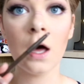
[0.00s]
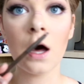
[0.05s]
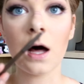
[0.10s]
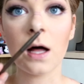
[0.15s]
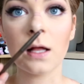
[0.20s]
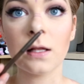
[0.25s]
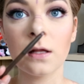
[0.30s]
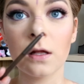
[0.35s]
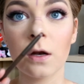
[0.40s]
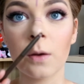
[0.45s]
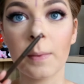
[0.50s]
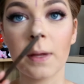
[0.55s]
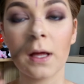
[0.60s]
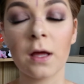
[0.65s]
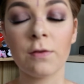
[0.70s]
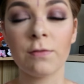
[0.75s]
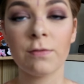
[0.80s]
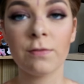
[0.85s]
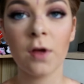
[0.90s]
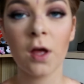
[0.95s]
a little bit
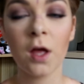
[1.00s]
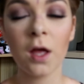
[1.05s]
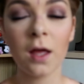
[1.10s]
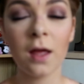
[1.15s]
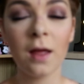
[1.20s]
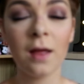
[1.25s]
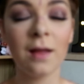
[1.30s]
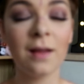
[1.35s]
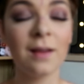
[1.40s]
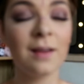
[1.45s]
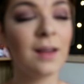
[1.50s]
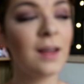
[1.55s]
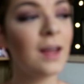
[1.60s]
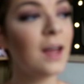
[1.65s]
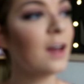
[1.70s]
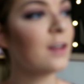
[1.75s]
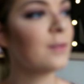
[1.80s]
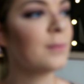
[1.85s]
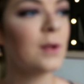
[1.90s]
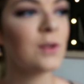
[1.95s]
of
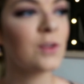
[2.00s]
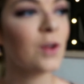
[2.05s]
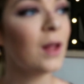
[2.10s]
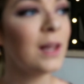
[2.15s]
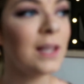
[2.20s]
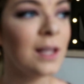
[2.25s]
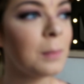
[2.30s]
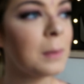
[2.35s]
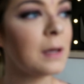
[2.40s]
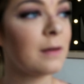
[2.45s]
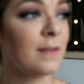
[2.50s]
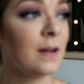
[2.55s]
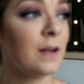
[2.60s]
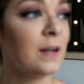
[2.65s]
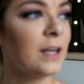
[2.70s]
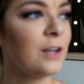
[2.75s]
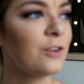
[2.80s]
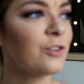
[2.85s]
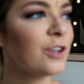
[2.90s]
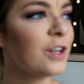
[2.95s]
i have got a little bit of
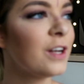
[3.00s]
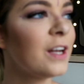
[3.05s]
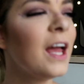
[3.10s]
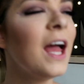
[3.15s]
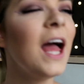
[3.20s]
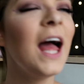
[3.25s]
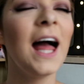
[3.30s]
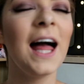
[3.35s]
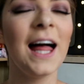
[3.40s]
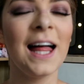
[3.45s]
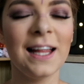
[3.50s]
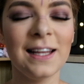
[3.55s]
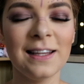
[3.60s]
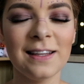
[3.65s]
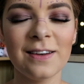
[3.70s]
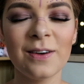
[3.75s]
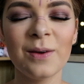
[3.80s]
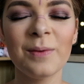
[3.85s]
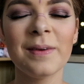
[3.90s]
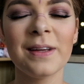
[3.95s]
foundation a
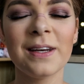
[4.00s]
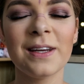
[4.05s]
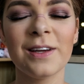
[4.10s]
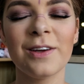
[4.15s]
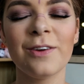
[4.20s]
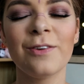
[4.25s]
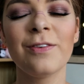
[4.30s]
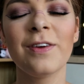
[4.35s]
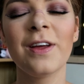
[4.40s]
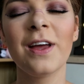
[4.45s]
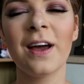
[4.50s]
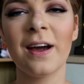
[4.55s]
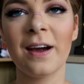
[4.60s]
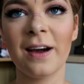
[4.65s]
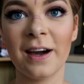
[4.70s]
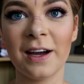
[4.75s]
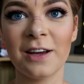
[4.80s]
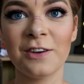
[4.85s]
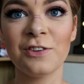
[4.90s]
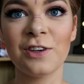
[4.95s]
little bit of
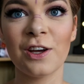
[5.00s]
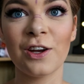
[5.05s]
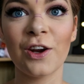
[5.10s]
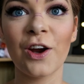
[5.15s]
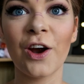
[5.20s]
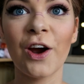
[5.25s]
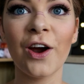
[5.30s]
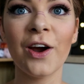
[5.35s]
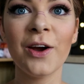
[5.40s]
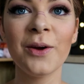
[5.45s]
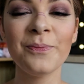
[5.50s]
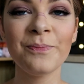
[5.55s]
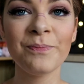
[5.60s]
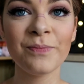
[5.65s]
eyeshadow